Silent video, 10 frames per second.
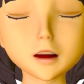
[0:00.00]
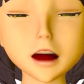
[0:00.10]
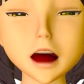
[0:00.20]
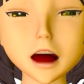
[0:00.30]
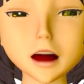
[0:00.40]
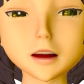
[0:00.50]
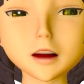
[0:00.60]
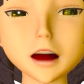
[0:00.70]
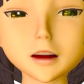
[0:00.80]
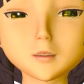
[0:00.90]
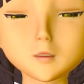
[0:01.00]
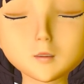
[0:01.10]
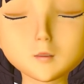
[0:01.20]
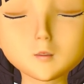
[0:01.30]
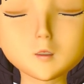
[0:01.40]
heia de
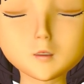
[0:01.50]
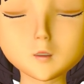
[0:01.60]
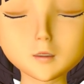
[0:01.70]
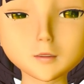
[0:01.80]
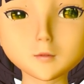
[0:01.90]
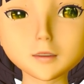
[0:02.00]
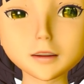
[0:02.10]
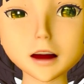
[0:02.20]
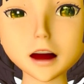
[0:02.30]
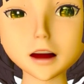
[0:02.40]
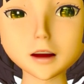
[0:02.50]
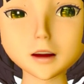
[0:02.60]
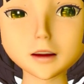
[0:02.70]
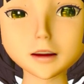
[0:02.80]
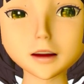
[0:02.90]
odoru, we're saying I
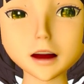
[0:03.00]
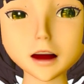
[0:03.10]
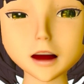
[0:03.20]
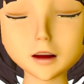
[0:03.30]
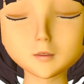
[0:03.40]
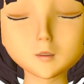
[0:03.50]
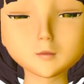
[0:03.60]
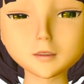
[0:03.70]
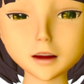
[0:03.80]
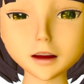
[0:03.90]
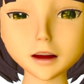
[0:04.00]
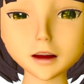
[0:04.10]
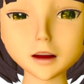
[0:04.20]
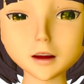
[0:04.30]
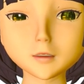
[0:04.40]
dance in the room.
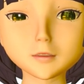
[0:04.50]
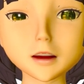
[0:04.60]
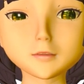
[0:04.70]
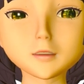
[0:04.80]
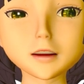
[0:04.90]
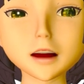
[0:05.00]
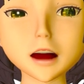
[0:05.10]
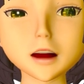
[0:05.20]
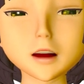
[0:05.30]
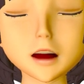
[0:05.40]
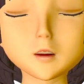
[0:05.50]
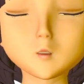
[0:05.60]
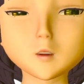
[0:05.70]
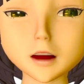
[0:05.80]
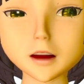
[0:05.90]
But if we say
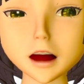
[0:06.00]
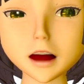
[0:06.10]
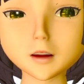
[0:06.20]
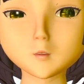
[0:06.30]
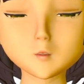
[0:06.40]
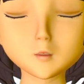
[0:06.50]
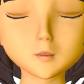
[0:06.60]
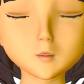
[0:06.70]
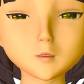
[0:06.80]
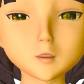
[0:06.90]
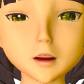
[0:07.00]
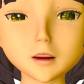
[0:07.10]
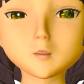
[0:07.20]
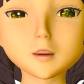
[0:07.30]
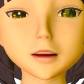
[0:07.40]
hitori de odoru,
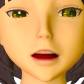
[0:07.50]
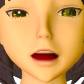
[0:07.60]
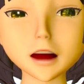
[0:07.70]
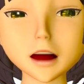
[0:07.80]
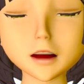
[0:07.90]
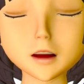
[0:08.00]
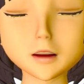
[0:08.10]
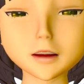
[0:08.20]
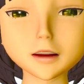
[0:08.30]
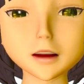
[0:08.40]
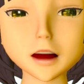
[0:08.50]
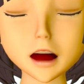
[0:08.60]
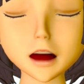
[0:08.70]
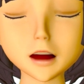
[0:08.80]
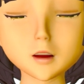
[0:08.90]
we're saying I dance
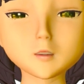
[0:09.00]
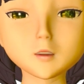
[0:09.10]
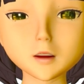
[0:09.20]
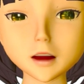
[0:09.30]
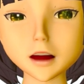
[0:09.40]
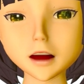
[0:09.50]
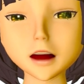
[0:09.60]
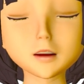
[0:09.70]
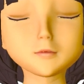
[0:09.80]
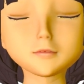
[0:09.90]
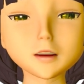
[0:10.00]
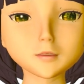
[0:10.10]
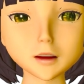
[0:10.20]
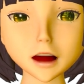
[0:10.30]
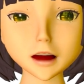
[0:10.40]
alone. In
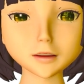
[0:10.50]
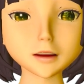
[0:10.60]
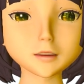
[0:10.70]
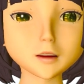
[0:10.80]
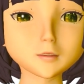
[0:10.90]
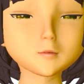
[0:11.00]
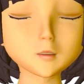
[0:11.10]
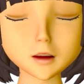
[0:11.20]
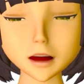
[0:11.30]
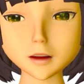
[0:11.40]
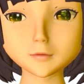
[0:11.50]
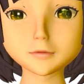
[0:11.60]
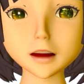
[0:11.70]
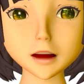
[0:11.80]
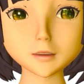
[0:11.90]
both cases, we're drawing a
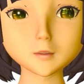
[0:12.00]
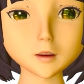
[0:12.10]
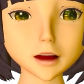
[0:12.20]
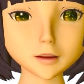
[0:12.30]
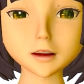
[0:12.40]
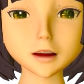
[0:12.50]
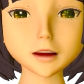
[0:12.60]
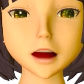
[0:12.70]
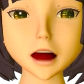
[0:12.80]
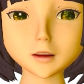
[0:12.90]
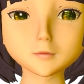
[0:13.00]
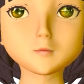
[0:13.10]
boundary to say